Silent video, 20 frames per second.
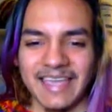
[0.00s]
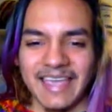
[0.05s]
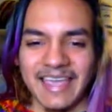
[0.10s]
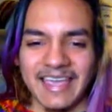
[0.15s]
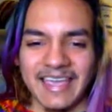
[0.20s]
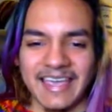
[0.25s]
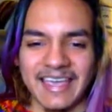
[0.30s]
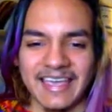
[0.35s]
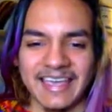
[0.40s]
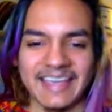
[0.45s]

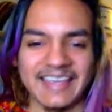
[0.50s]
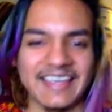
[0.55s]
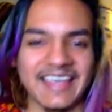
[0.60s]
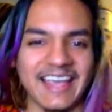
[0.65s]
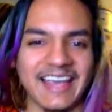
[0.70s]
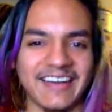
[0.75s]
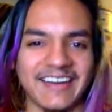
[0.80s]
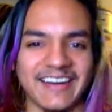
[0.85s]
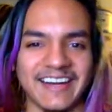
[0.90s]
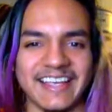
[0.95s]
Hey,
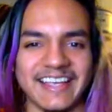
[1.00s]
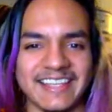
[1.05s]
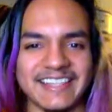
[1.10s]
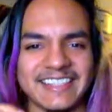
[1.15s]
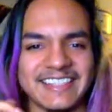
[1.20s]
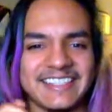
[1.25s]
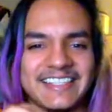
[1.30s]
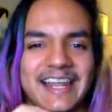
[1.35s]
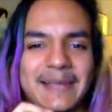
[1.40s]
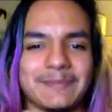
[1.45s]

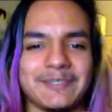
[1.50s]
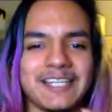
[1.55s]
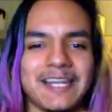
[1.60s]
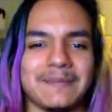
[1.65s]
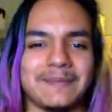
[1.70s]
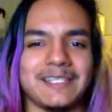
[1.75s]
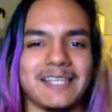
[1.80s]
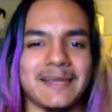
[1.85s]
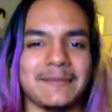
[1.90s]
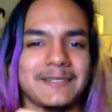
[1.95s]
Karen! Snaps.
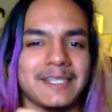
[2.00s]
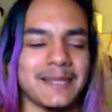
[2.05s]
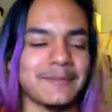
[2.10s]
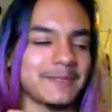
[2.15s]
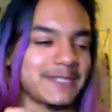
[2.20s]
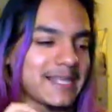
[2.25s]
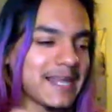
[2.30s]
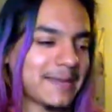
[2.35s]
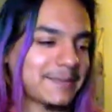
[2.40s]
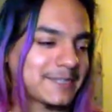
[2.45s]
Snaps
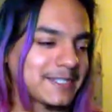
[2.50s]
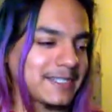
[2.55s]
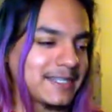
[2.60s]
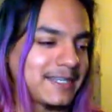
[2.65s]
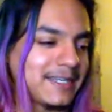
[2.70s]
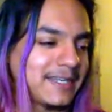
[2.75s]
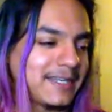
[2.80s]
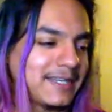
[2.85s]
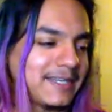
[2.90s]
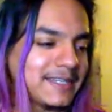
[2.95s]

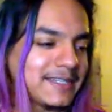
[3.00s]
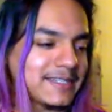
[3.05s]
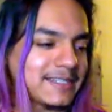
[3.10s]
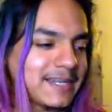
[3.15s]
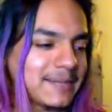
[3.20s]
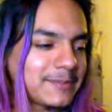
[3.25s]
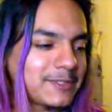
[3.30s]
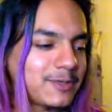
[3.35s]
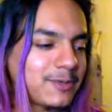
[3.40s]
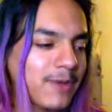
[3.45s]

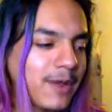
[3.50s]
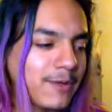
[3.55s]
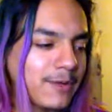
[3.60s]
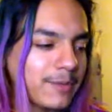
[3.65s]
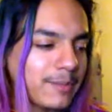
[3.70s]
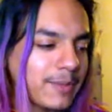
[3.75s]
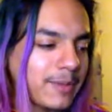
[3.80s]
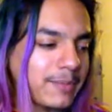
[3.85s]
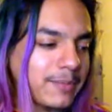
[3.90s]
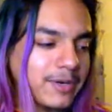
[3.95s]

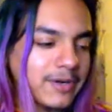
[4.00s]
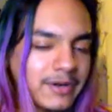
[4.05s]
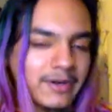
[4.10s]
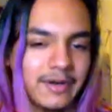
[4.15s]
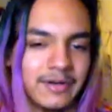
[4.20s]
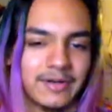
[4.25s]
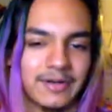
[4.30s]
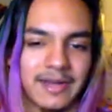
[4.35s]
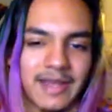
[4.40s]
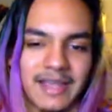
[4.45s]
2-hour
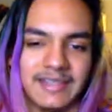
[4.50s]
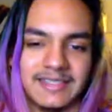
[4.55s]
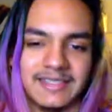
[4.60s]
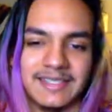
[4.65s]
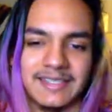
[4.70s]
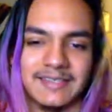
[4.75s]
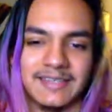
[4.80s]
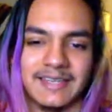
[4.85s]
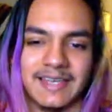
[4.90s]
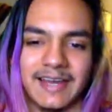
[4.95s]
member. I
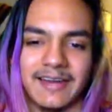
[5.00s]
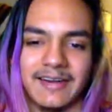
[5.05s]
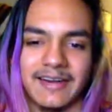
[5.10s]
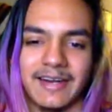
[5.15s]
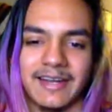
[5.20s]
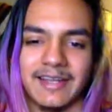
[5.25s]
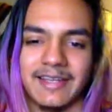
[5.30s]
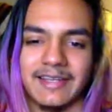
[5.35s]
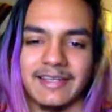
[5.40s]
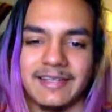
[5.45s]
see you,
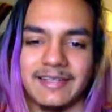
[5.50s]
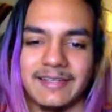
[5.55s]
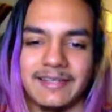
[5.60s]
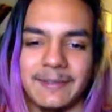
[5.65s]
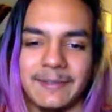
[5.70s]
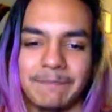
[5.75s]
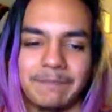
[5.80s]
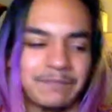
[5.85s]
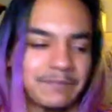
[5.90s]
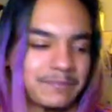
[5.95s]
Karen.
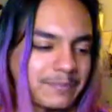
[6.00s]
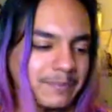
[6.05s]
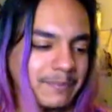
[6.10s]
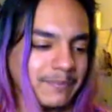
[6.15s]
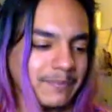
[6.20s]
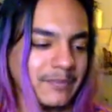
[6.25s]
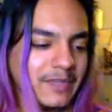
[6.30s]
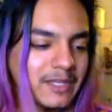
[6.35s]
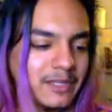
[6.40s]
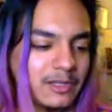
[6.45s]

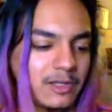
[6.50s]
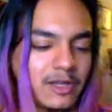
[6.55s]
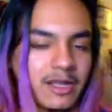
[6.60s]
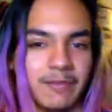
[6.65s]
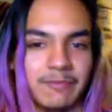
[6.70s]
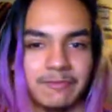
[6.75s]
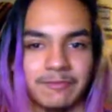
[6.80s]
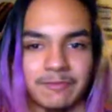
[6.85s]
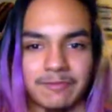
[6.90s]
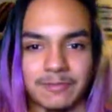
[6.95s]

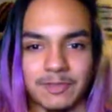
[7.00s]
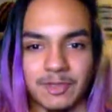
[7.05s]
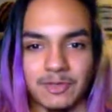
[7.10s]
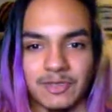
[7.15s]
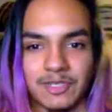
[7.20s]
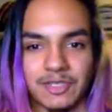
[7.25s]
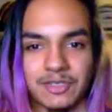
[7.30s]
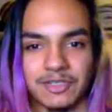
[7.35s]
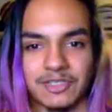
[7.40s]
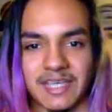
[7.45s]
Look, I'm
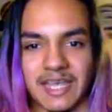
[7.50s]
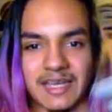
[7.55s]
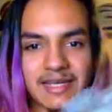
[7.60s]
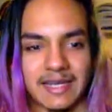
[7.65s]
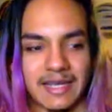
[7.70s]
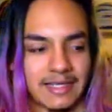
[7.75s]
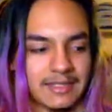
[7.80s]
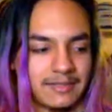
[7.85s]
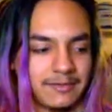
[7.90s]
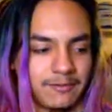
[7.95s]
using your
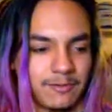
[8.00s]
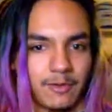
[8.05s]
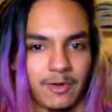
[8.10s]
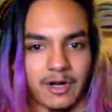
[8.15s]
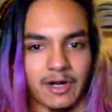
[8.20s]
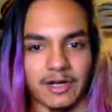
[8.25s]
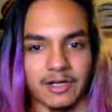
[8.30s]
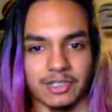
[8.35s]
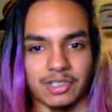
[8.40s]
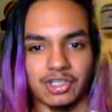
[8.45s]
date nights
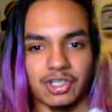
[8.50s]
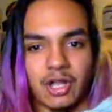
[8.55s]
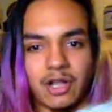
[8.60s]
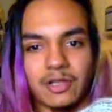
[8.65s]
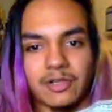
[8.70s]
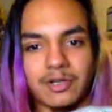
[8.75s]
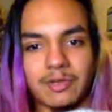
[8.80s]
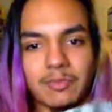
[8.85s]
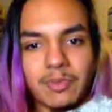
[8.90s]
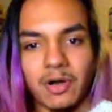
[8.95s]
for
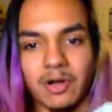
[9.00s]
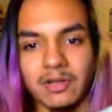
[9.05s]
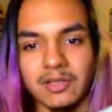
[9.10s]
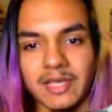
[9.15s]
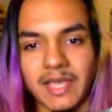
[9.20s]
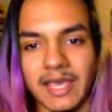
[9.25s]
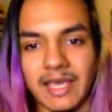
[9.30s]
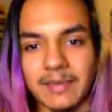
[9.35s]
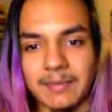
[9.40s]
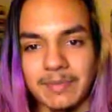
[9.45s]
shawl and a ball
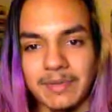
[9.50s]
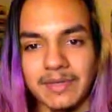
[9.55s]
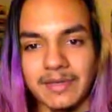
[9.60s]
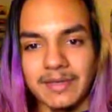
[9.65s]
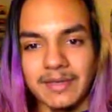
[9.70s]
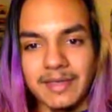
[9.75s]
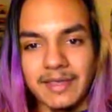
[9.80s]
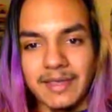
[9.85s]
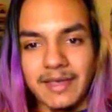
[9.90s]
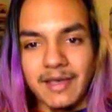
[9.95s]
cape.
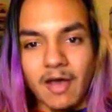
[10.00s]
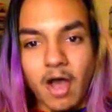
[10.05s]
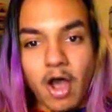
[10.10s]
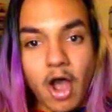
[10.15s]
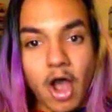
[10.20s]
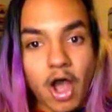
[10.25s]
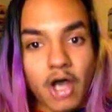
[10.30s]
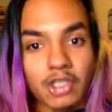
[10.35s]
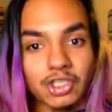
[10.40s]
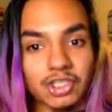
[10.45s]

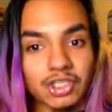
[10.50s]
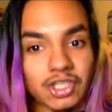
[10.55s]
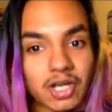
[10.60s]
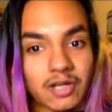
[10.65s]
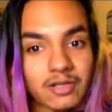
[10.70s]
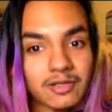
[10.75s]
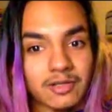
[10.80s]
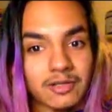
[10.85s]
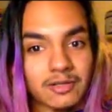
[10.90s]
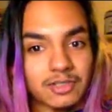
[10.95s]

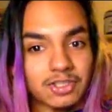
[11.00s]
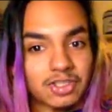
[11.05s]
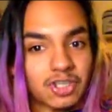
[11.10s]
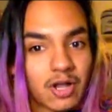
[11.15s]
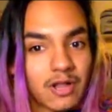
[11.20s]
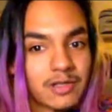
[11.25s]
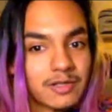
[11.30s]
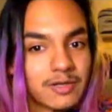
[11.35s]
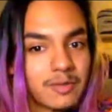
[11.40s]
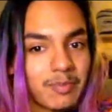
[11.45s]

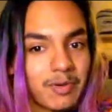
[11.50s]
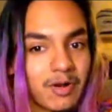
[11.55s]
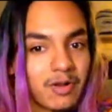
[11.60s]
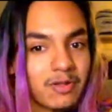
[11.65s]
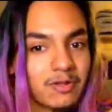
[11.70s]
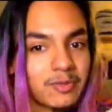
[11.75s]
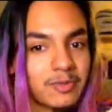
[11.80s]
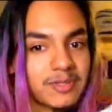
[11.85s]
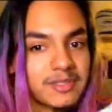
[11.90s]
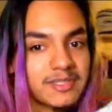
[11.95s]
Shawl and a
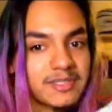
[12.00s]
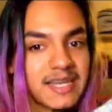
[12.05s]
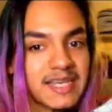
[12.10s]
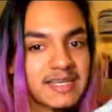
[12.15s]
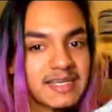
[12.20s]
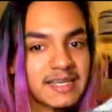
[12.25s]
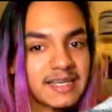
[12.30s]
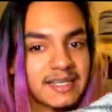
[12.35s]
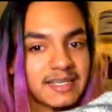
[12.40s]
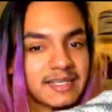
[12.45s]
ball with
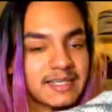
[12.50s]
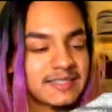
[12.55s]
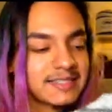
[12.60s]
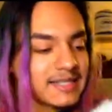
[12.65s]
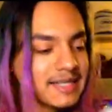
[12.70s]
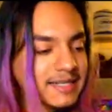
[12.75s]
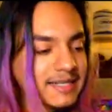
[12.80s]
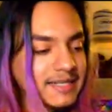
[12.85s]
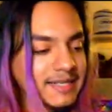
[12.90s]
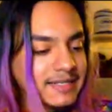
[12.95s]
date night.
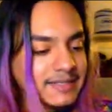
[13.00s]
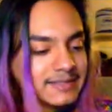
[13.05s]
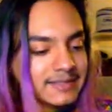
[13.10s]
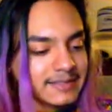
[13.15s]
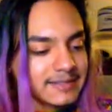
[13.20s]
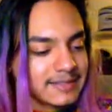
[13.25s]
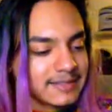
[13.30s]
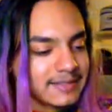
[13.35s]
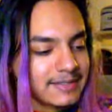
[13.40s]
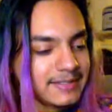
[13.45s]
Isn't that
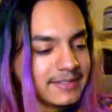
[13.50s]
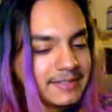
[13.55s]
nice?